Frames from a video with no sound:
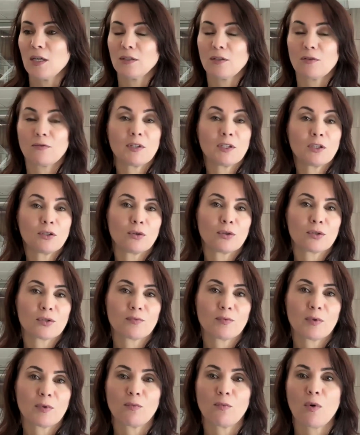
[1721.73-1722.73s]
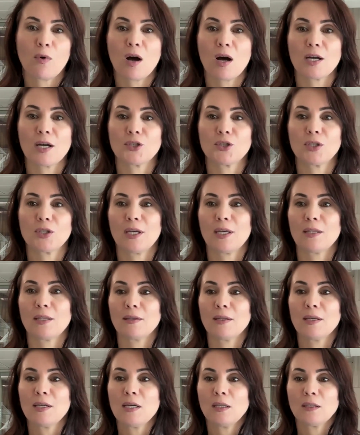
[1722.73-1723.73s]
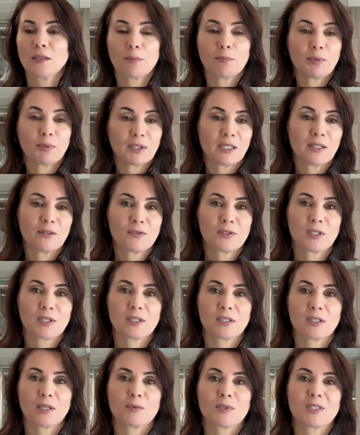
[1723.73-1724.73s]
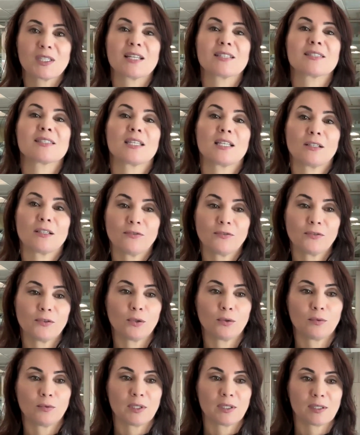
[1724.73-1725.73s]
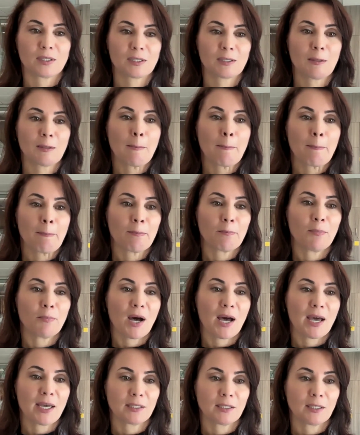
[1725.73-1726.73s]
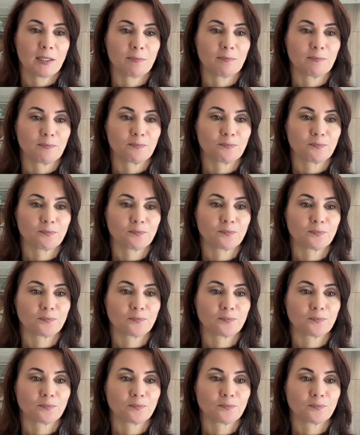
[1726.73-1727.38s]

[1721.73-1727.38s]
the videos we watch, and the belief systems that's influenced by them.